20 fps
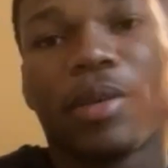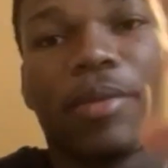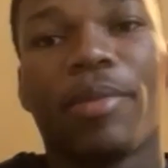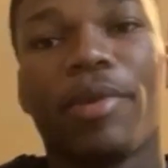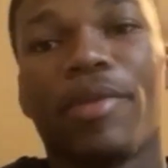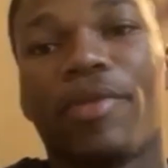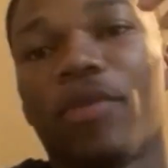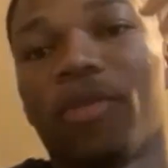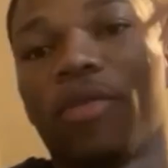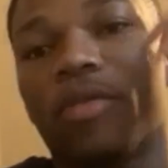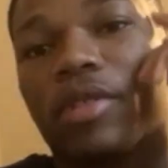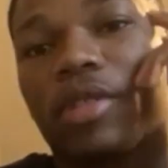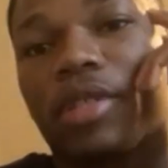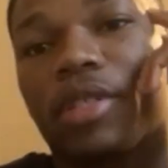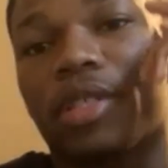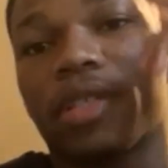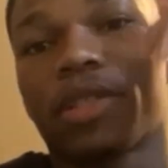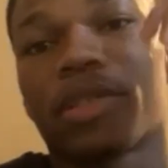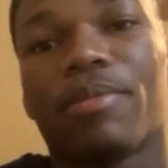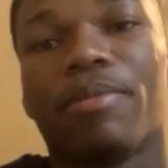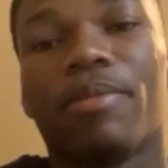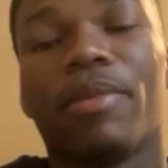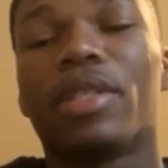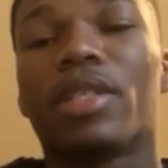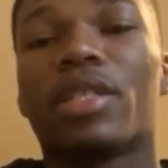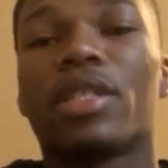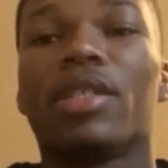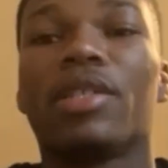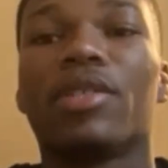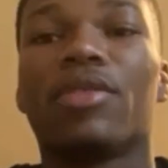be focused
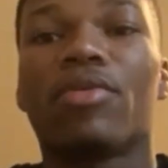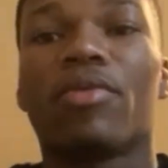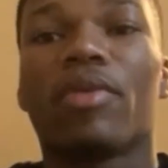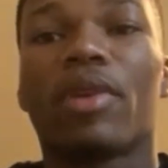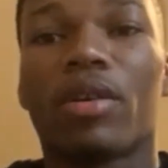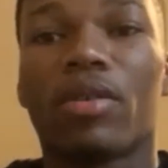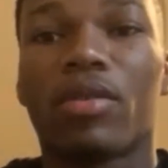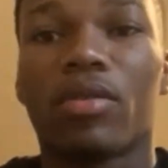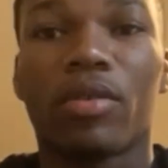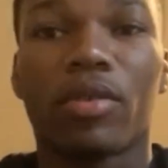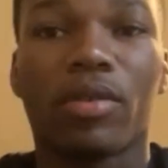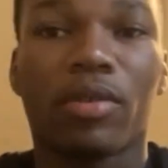mentally throughout